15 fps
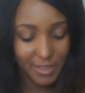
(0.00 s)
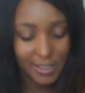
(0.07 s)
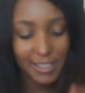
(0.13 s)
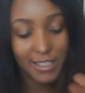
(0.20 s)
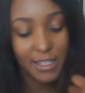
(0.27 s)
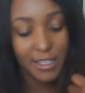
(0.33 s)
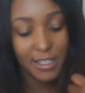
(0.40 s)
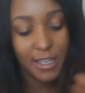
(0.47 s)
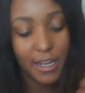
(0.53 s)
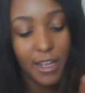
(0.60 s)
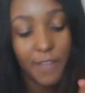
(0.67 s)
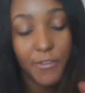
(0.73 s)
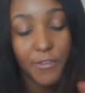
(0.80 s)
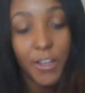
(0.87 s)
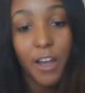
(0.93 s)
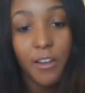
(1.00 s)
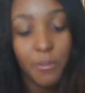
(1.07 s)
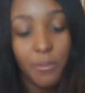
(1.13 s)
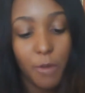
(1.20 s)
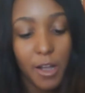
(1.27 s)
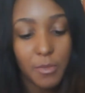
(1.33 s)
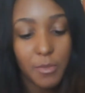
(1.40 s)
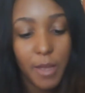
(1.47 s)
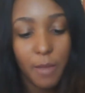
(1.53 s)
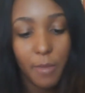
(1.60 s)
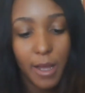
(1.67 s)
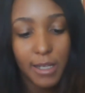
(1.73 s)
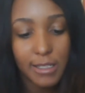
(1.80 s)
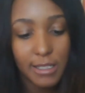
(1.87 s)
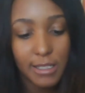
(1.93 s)
And if y'all have watched my
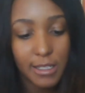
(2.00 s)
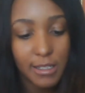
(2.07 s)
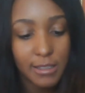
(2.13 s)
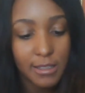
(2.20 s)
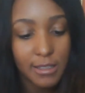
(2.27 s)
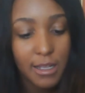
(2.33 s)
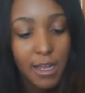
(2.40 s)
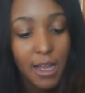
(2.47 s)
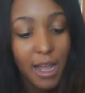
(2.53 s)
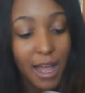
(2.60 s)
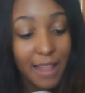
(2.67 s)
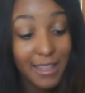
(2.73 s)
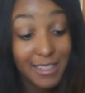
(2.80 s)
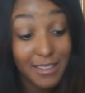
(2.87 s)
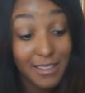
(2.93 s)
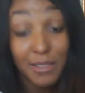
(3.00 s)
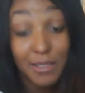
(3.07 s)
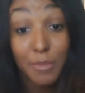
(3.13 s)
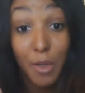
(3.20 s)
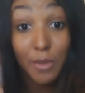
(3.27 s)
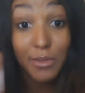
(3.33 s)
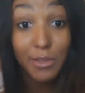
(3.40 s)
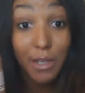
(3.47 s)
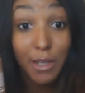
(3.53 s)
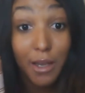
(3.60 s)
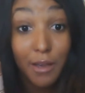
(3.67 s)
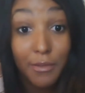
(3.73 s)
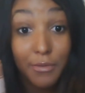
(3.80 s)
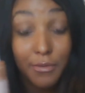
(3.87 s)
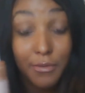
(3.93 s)
unboxings, I like to smell
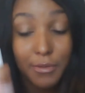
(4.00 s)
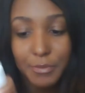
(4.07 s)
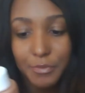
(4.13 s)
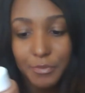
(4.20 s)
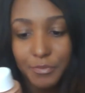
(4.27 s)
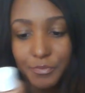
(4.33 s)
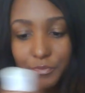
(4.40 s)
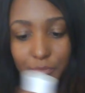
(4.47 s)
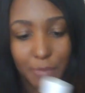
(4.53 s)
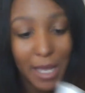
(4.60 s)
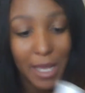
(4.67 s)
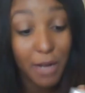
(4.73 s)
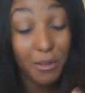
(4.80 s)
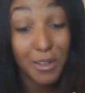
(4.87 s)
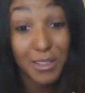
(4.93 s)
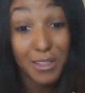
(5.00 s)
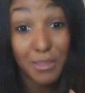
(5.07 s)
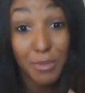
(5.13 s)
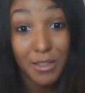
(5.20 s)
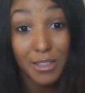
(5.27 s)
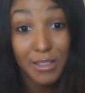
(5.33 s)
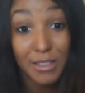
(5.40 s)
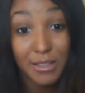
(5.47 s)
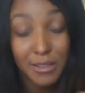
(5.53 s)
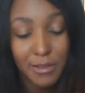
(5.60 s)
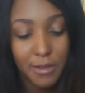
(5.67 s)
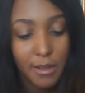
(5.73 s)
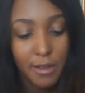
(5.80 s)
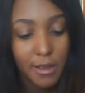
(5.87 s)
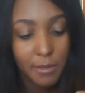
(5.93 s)
stuff. I don't want to spill this.
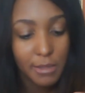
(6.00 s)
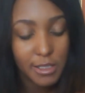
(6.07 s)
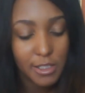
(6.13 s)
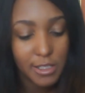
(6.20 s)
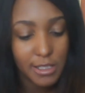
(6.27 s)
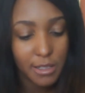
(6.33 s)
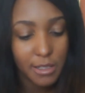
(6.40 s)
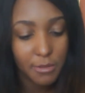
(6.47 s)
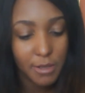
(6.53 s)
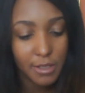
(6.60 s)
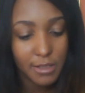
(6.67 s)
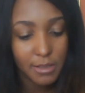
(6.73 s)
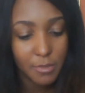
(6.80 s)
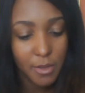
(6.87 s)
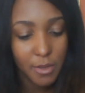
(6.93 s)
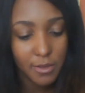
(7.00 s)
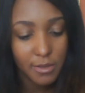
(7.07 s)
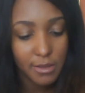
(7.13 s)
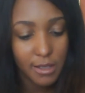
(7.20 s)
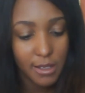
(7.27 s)
Let's just see what it smells like.